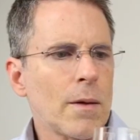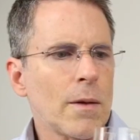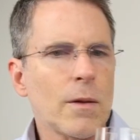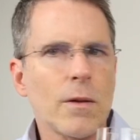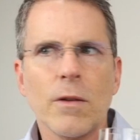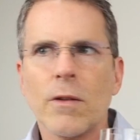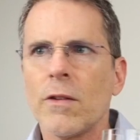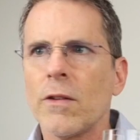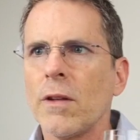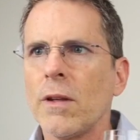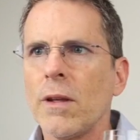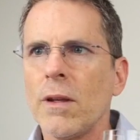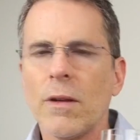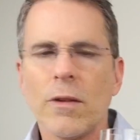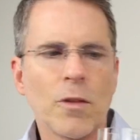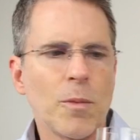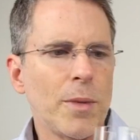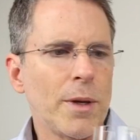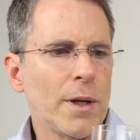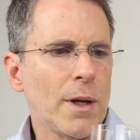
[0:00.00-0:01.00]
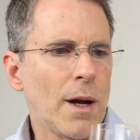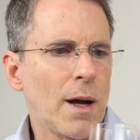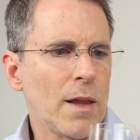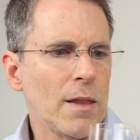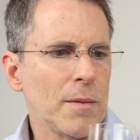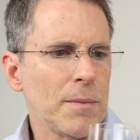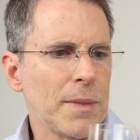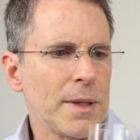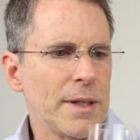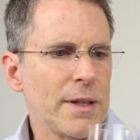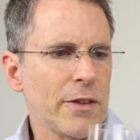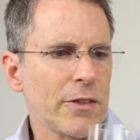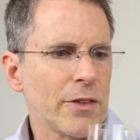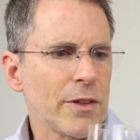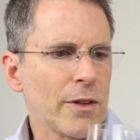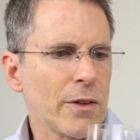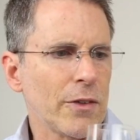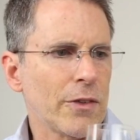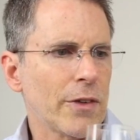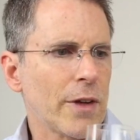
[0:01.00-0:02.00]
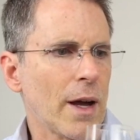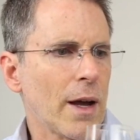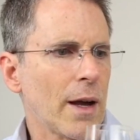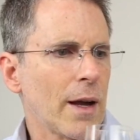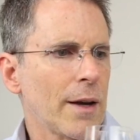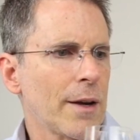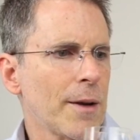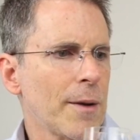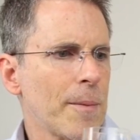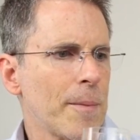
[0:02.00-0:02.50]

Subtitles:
C is a bit on the medicinal side.